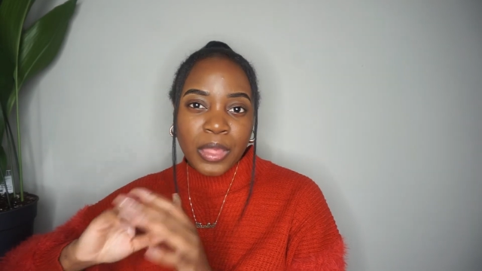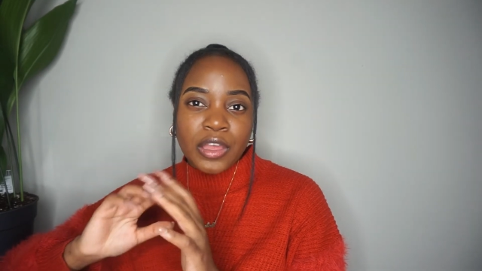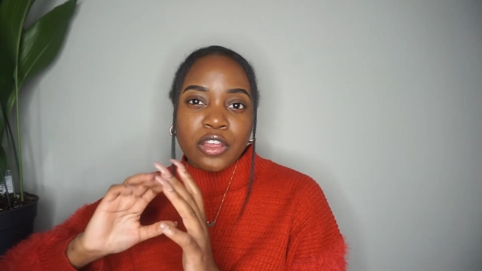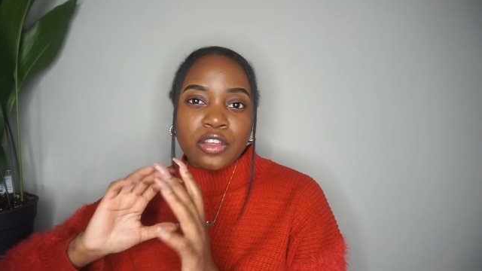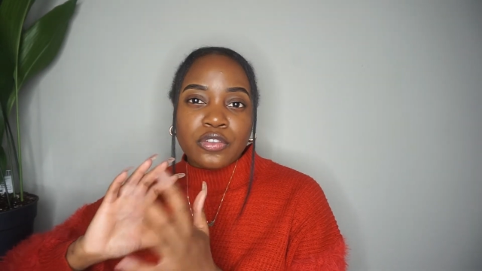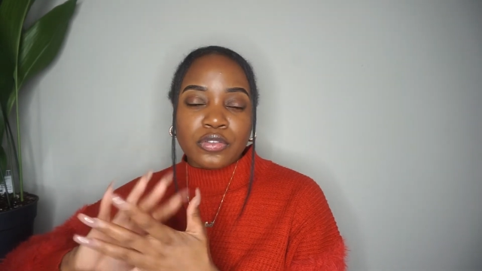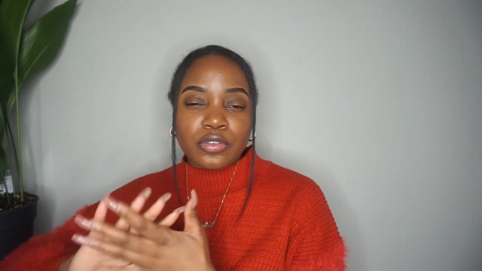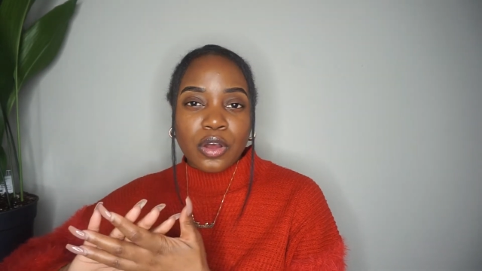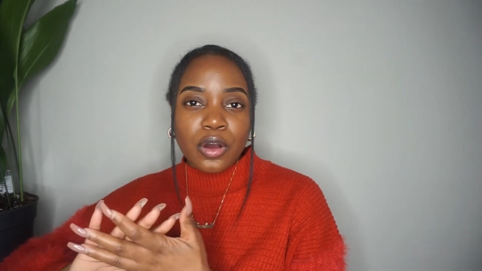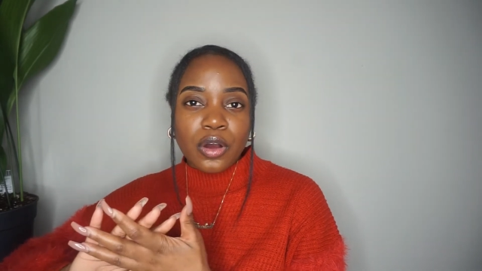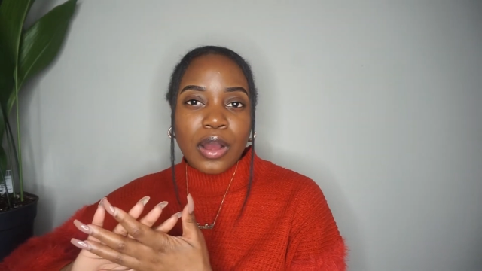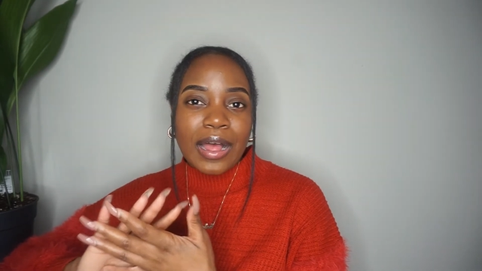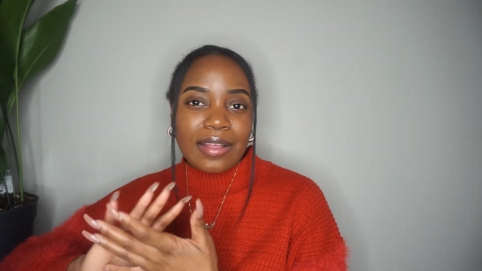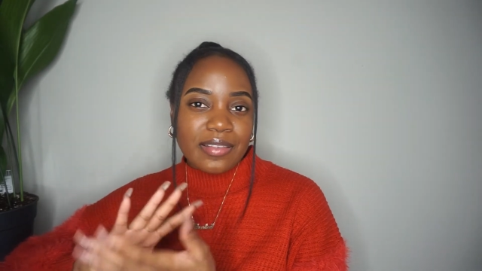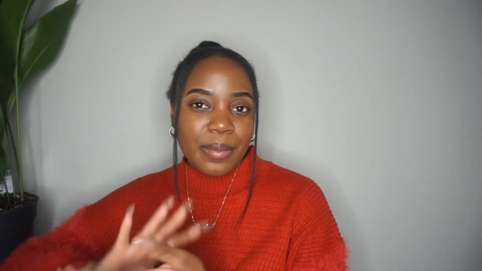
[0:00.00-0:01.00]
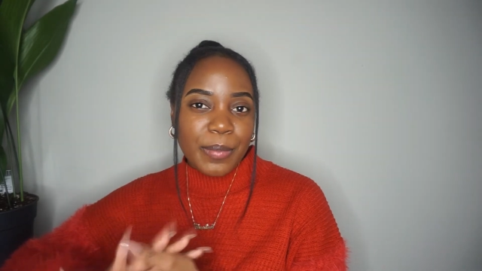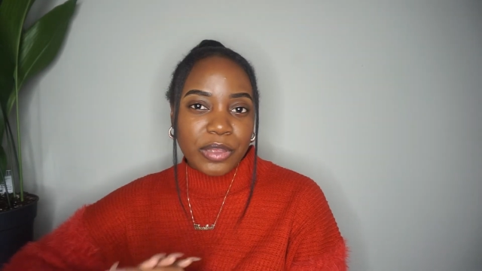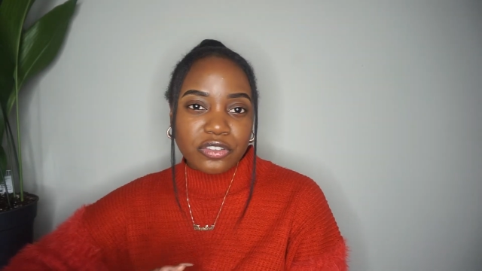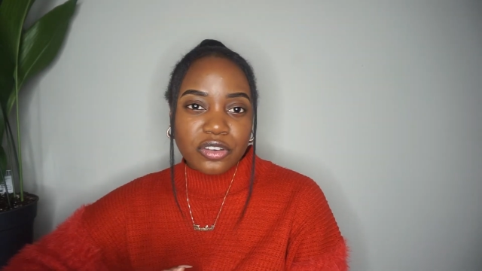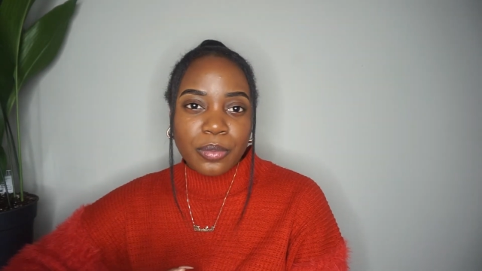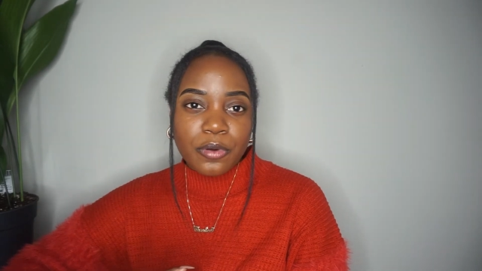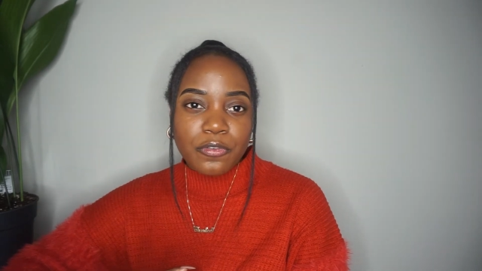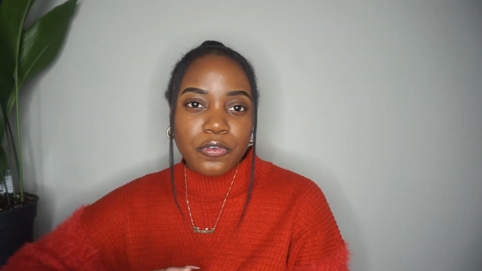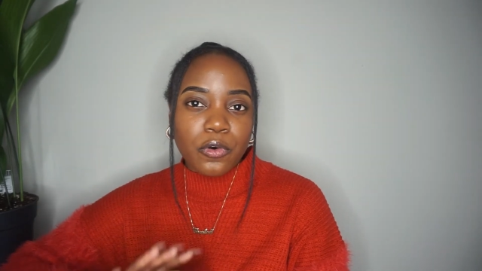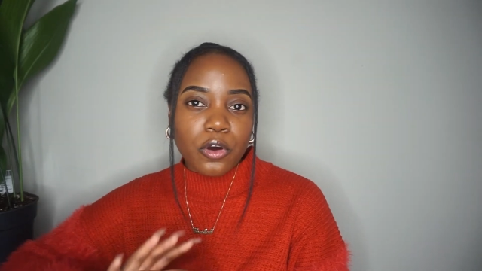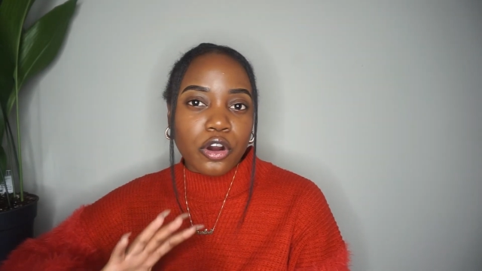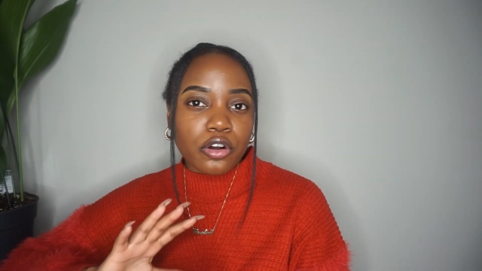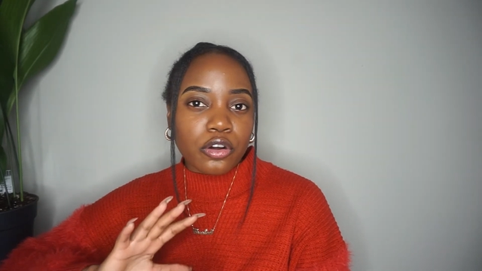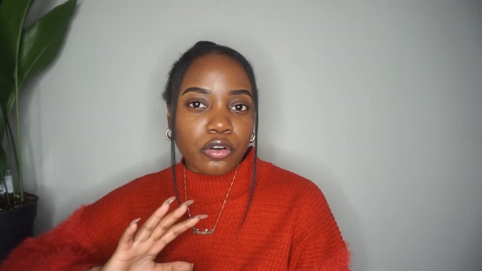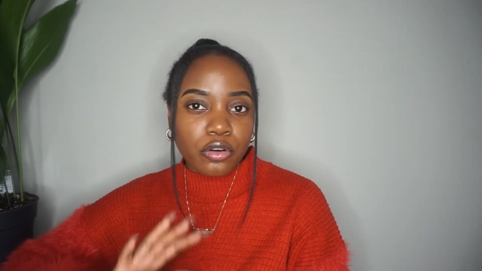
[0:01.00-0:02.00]
So as I mentioned
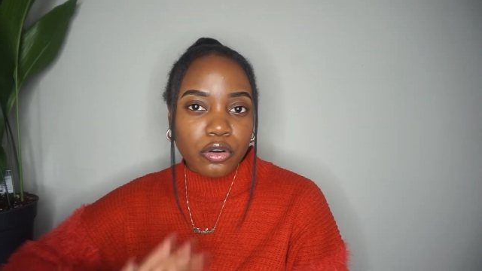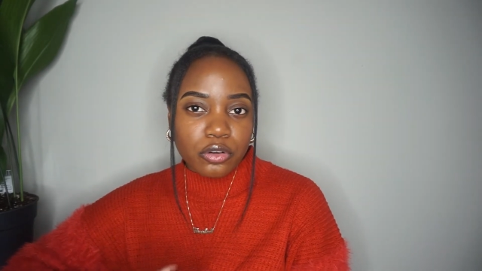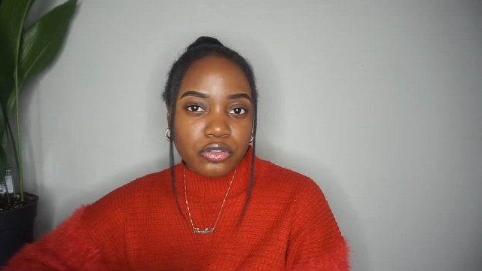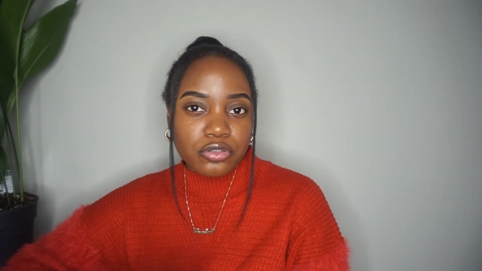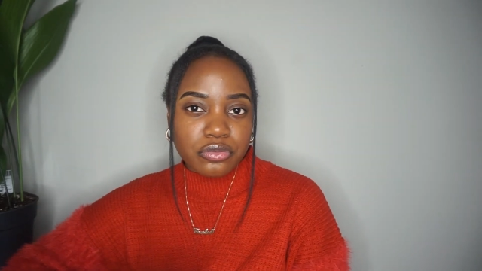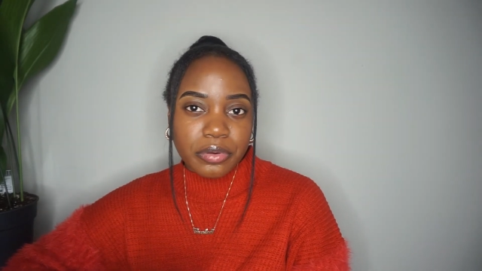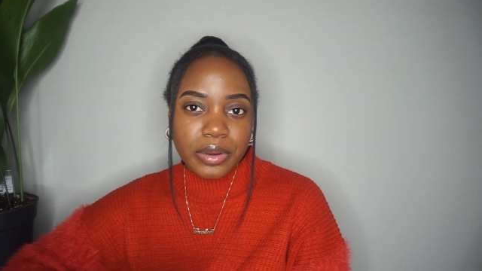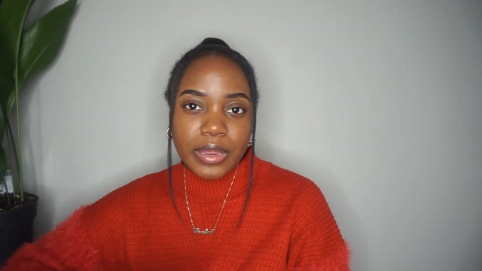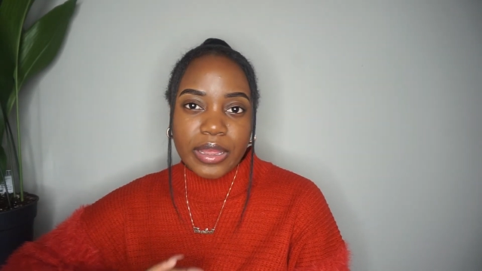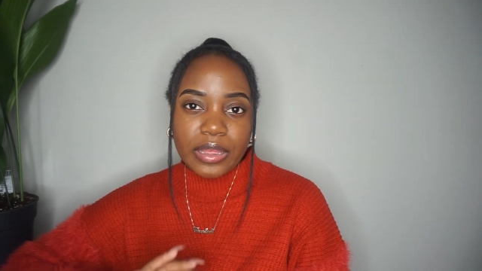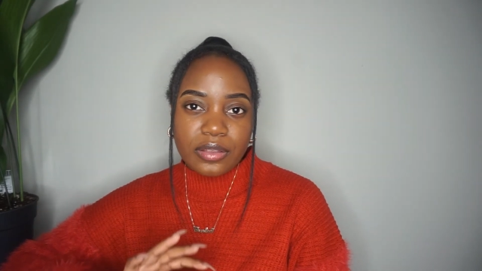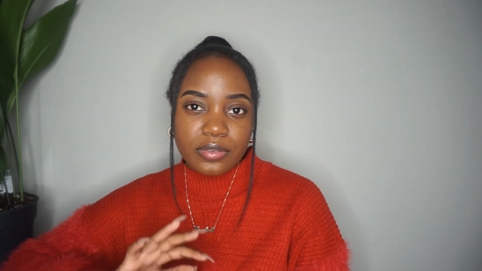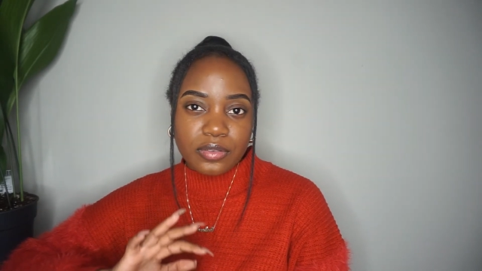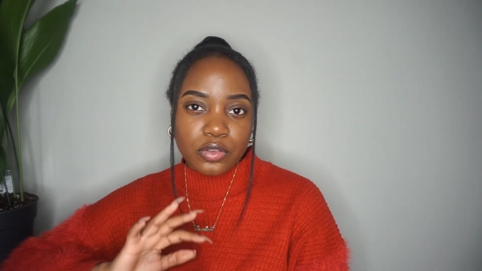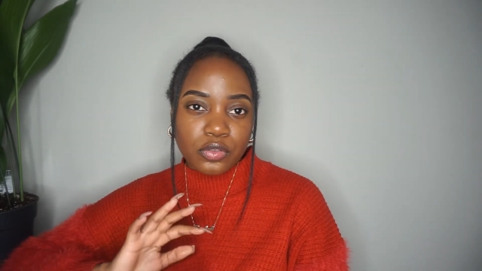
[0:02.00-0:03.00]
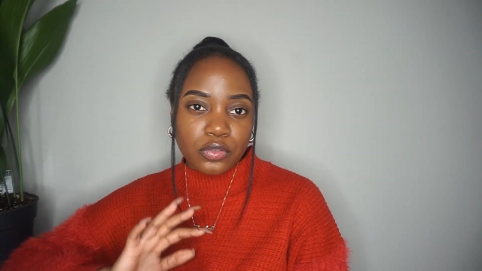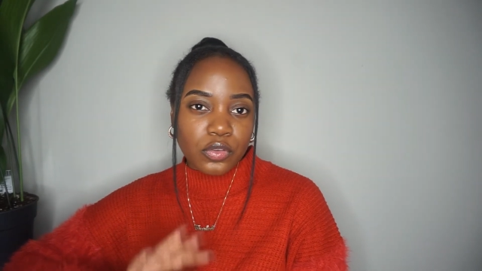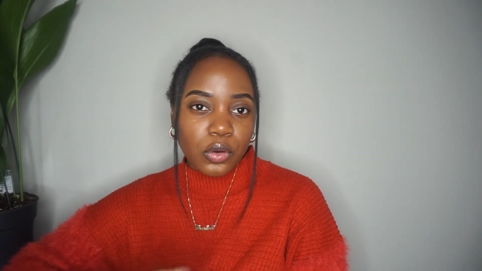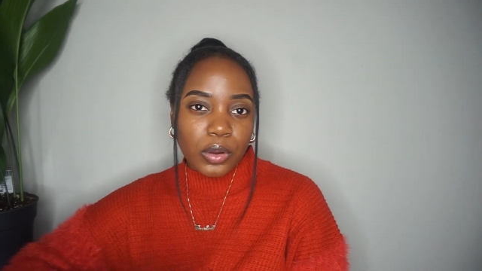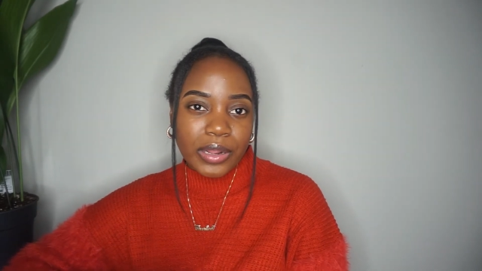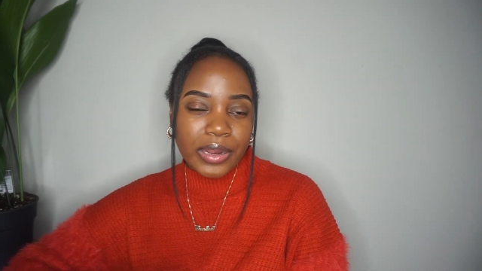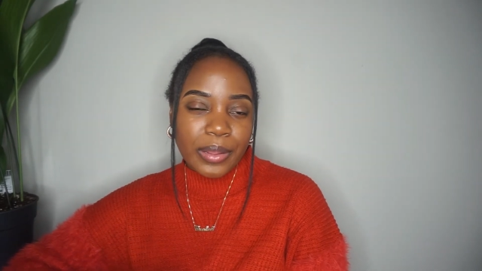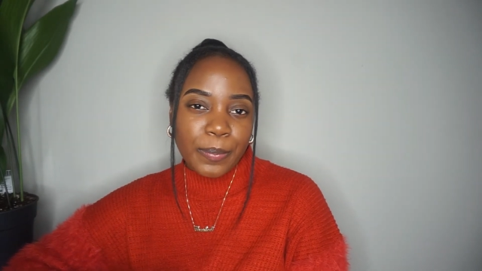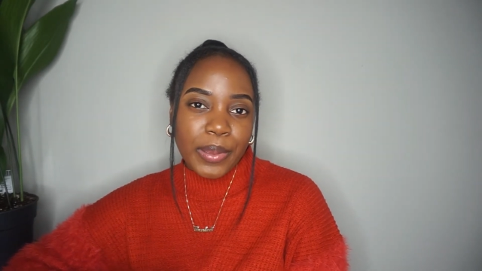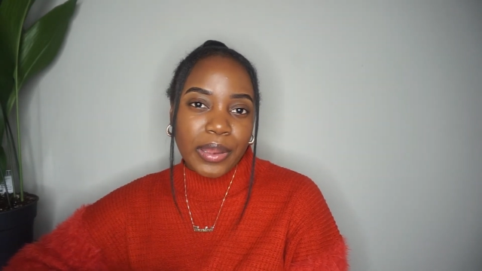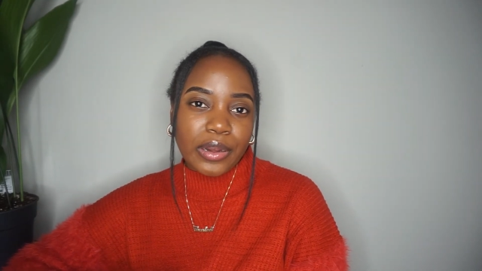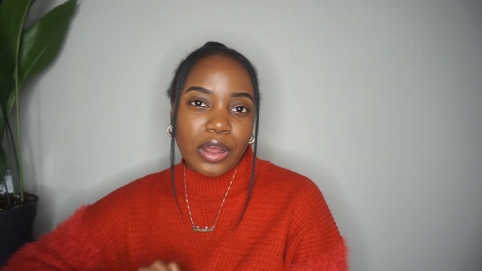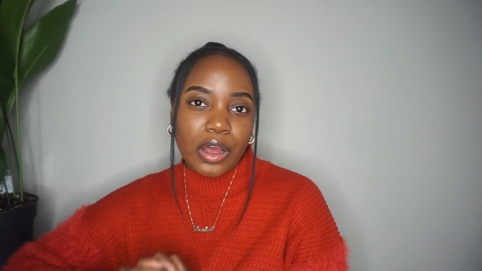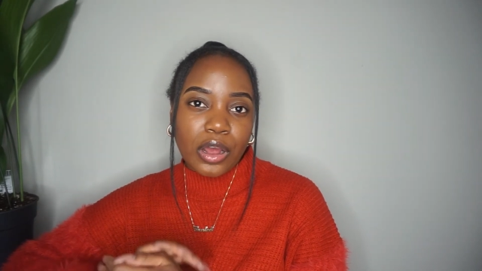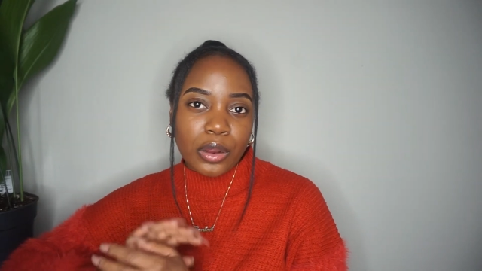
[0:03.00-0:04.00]
before, grocery is solely
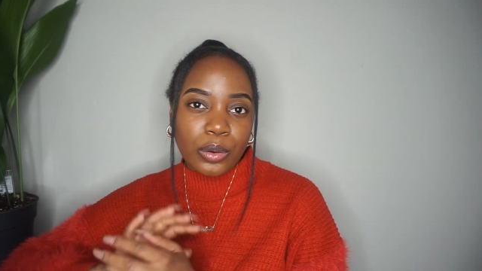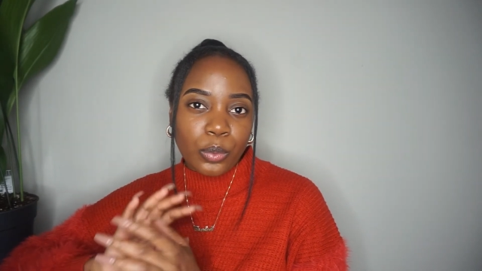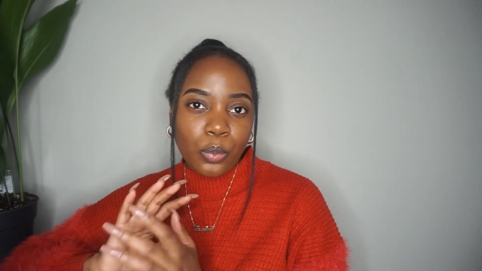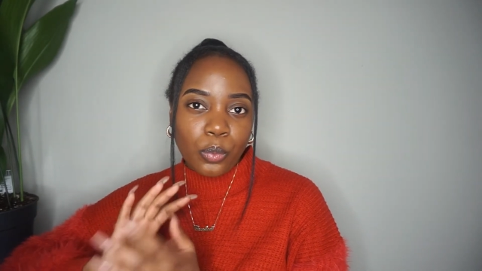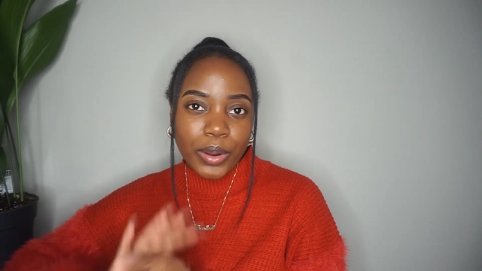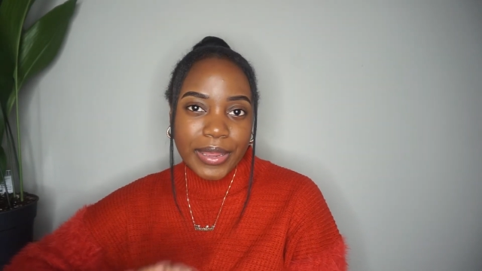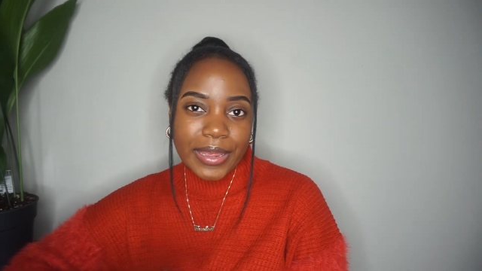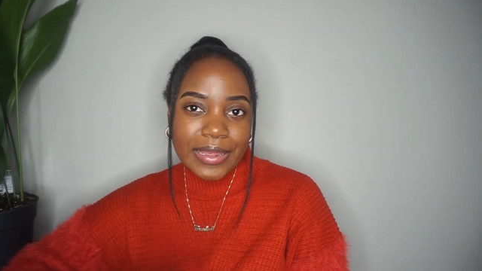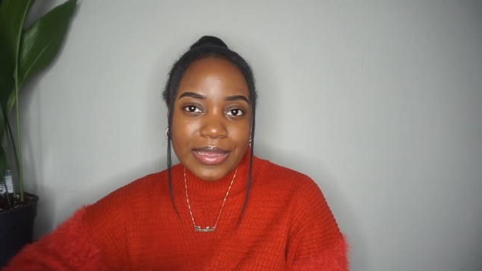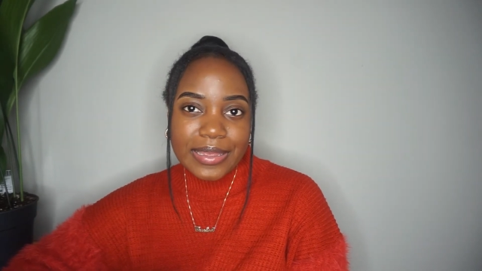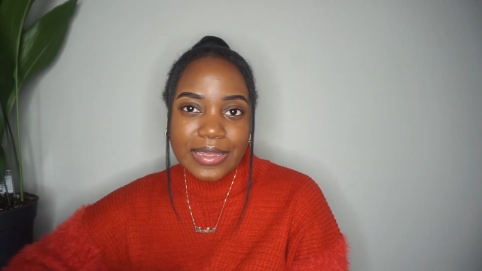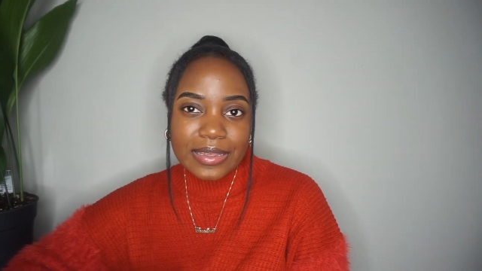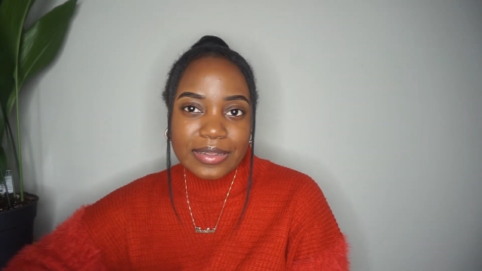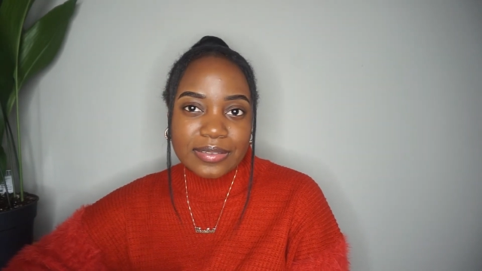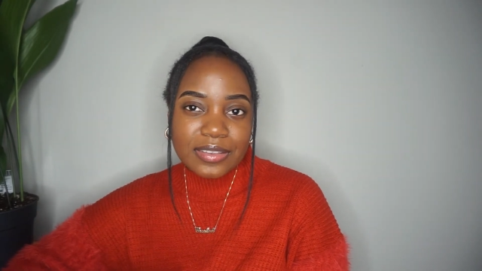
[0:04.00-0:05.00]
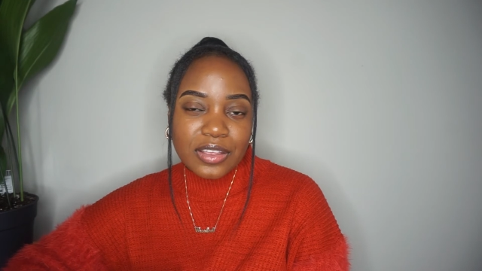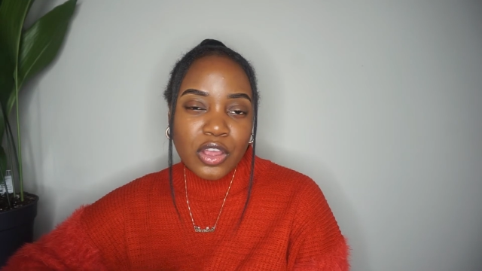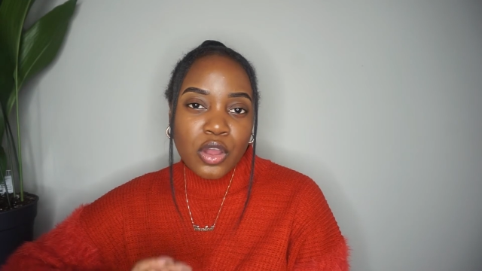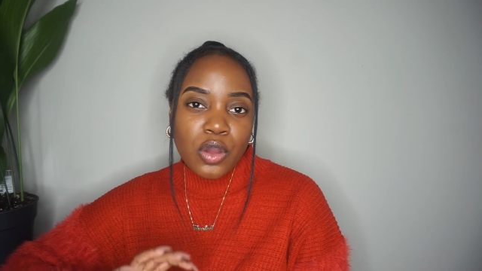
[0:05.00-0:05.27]
depend on where you eat